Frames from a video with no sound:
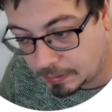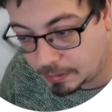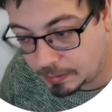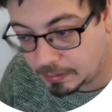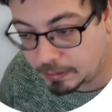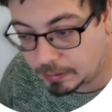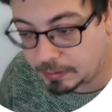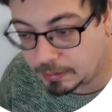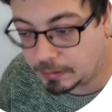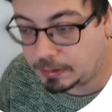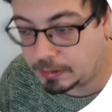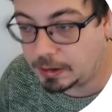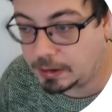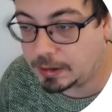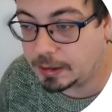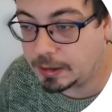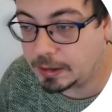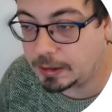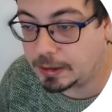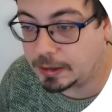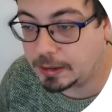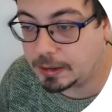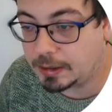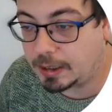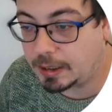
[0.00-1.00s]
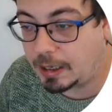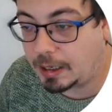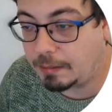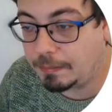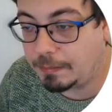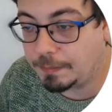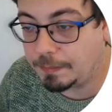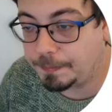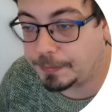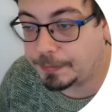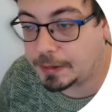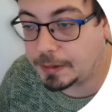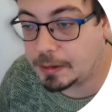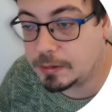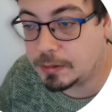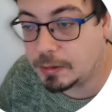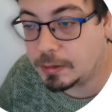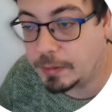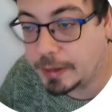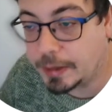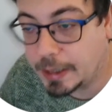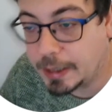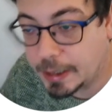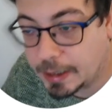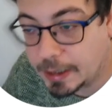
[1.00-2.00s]
so these are the same, so
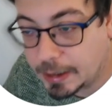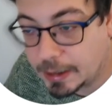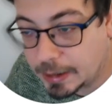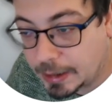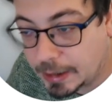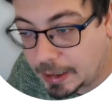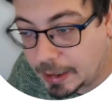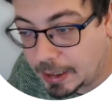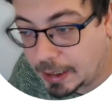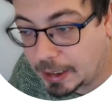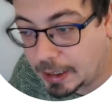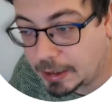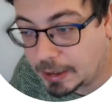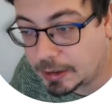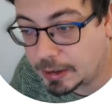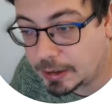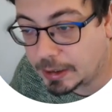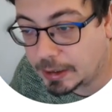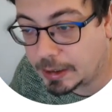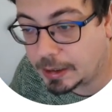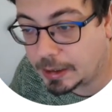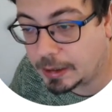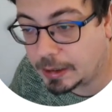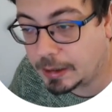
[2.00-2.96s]
we get the NH there,